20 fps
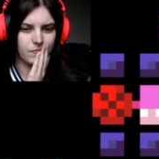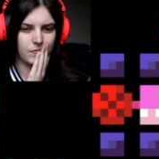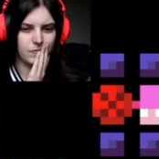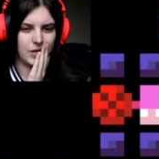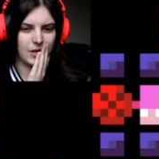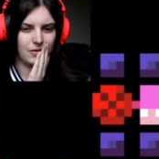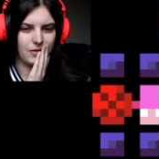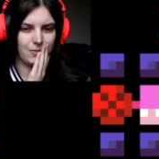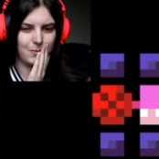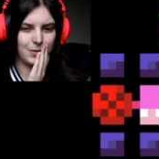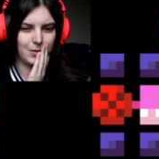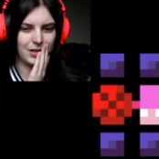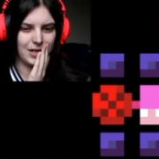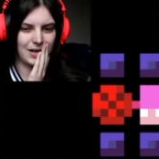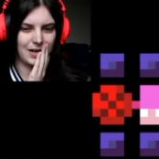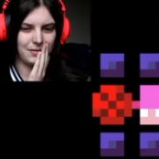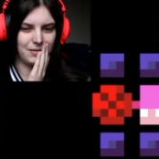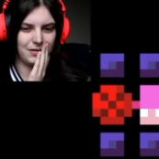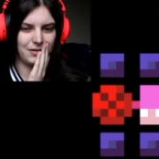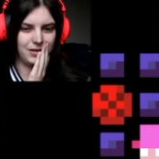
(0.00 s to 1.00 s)
If I put
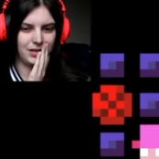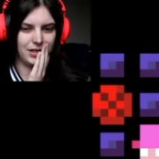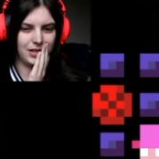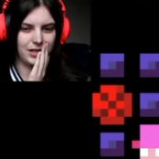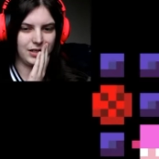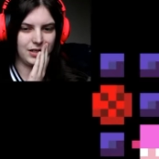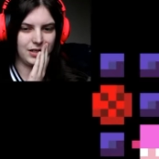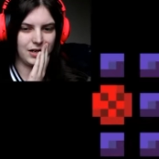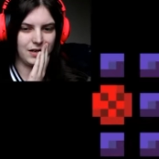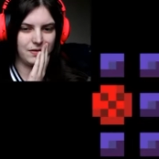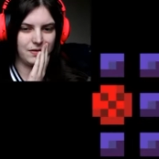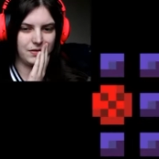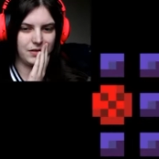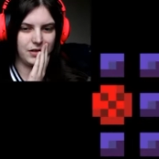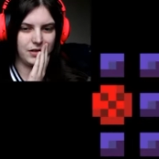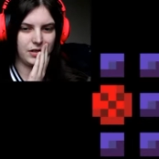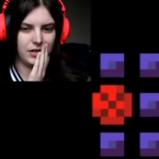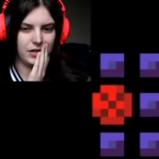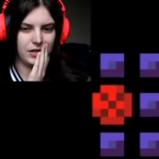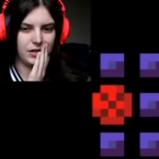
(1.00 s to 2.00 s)
that one like down
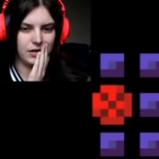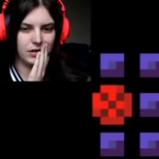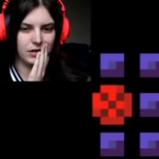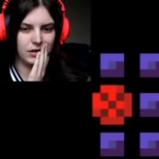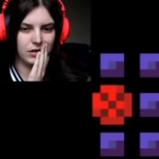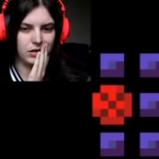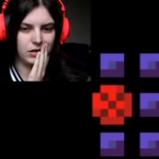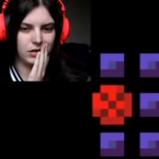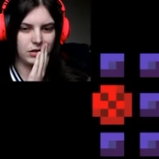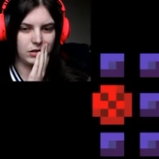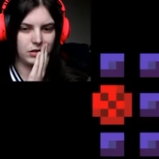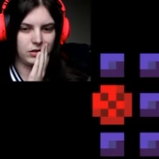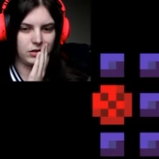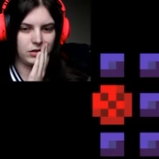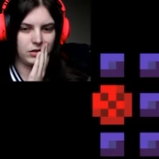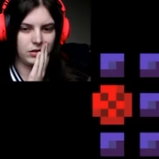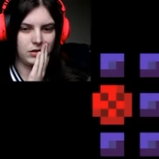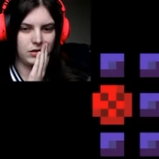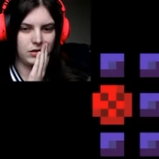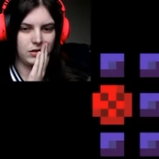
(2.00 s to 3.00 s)
here.
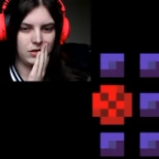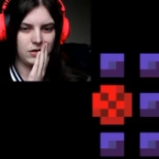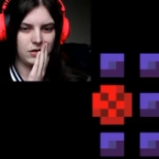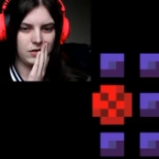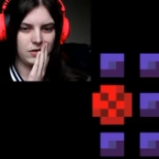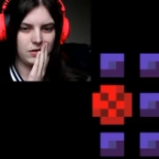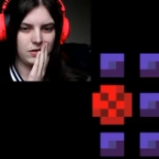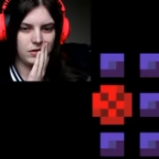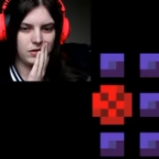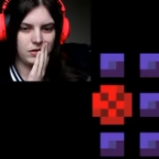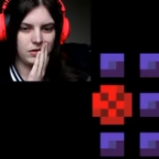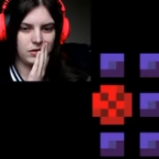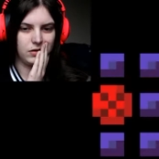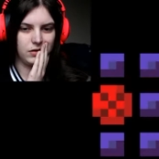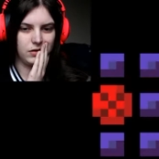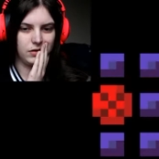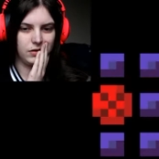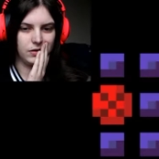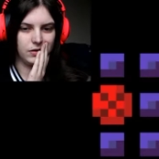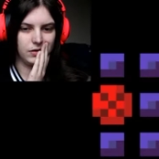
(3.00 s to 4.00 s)

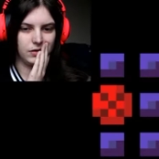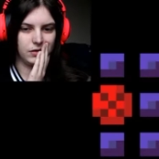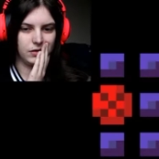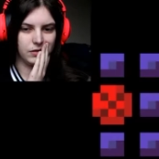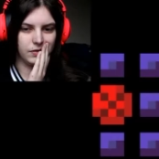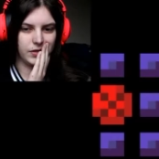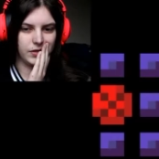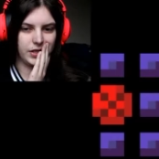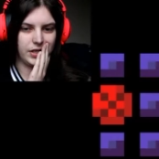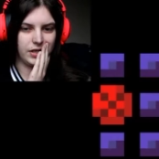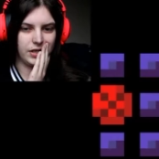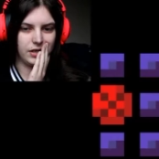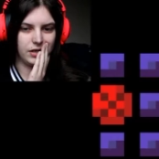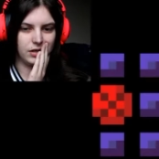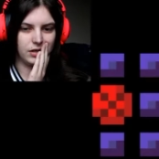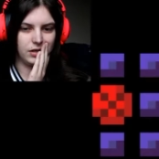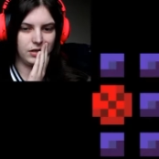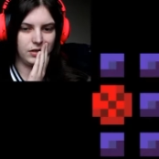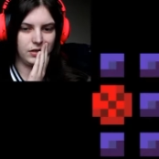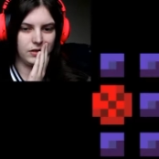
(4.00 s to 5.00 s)
No, no, over
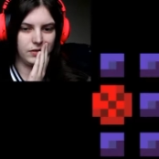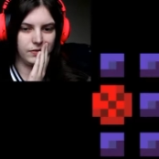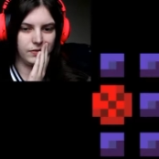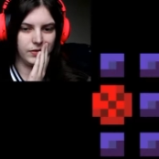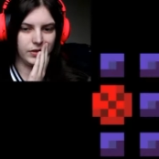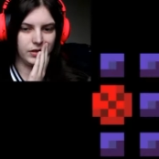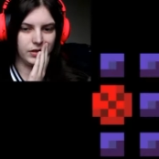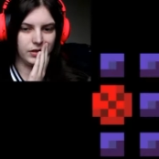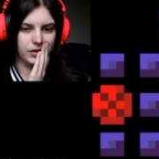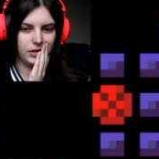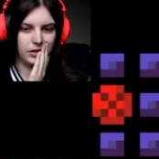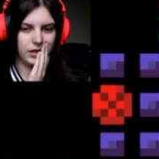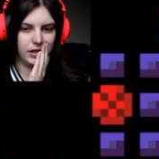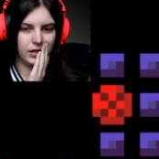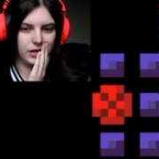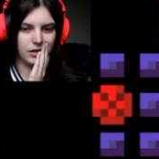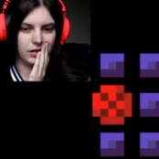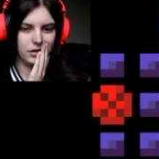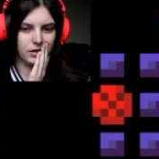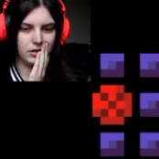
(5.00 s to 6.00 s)
here and then over
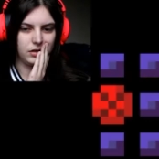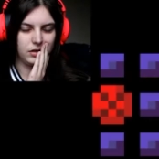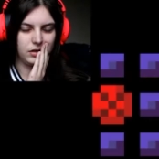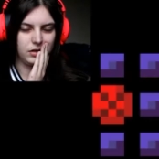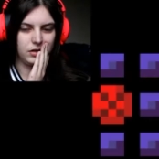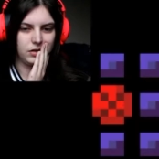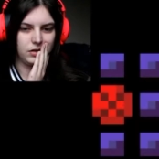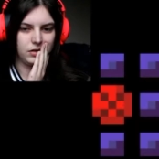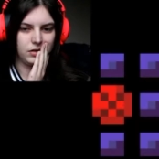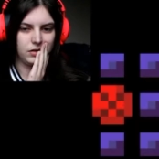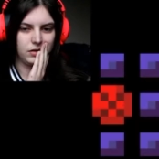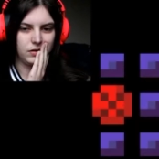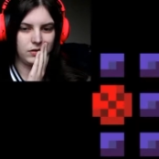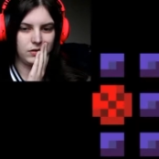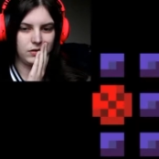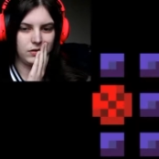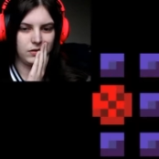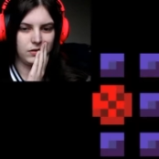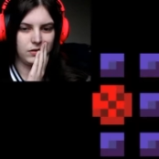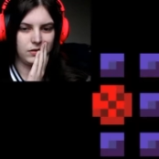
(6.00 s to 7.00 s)
there.
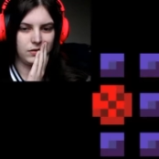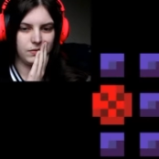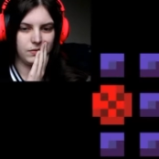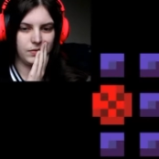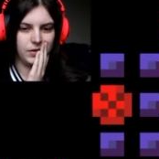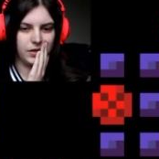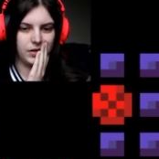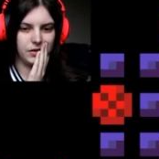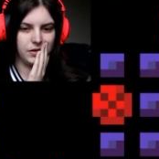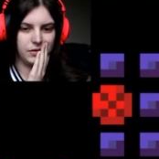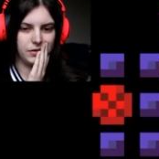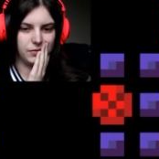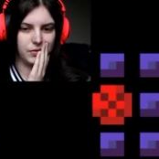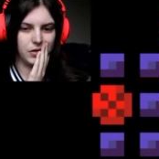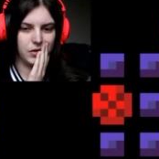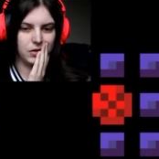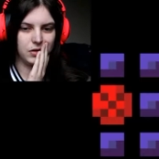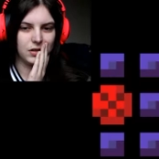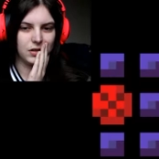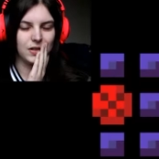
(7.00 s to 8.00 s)
Wait, no, that's
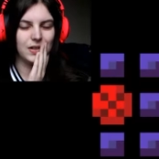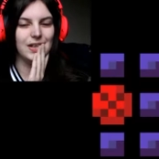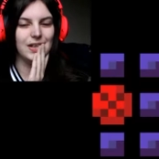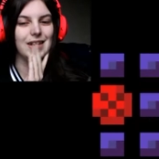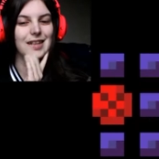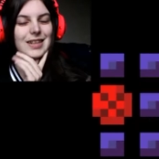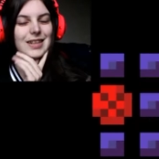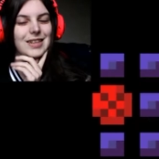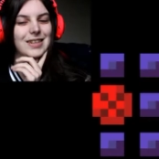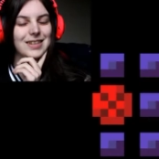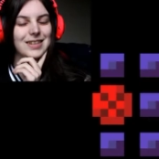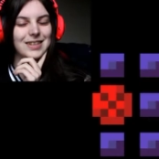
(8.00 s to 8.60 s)
wrong. Uh.